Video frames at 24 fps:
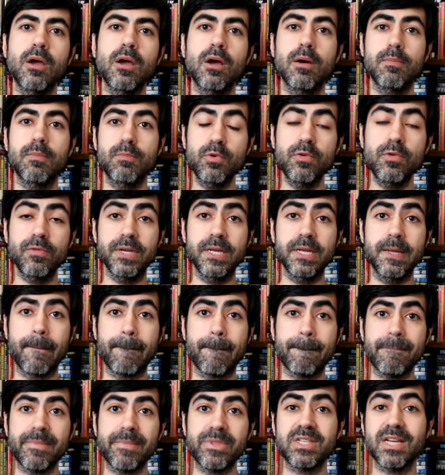a movie
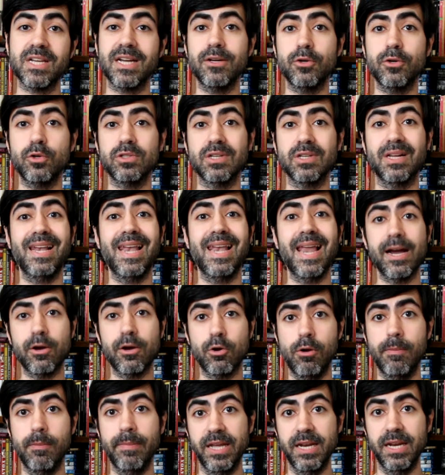titled La
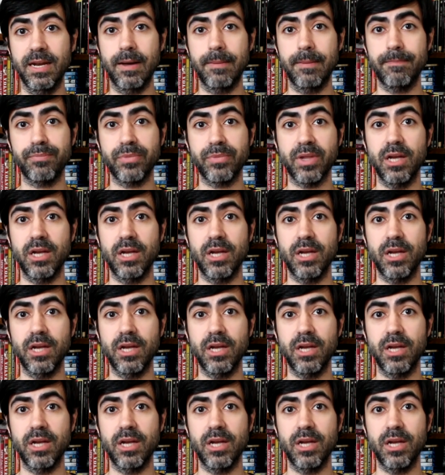Colmena.